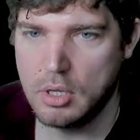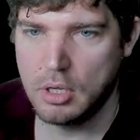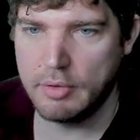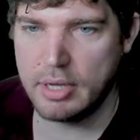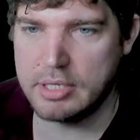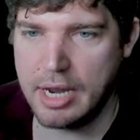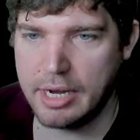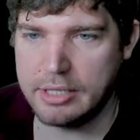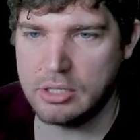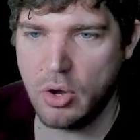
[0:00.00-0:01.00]
Well, it's not
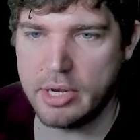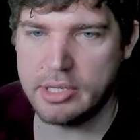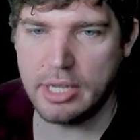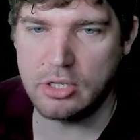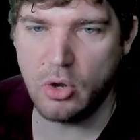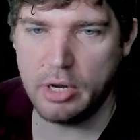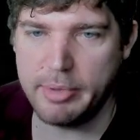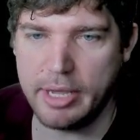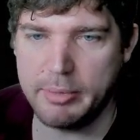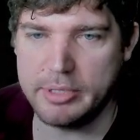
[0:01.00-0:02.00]
against coin, it's against coin
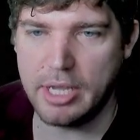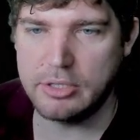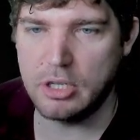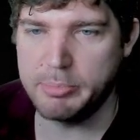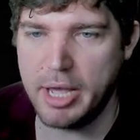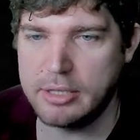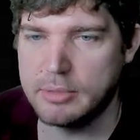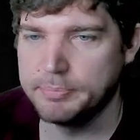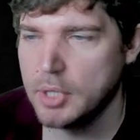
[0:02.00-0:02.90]
making, it's against those bots.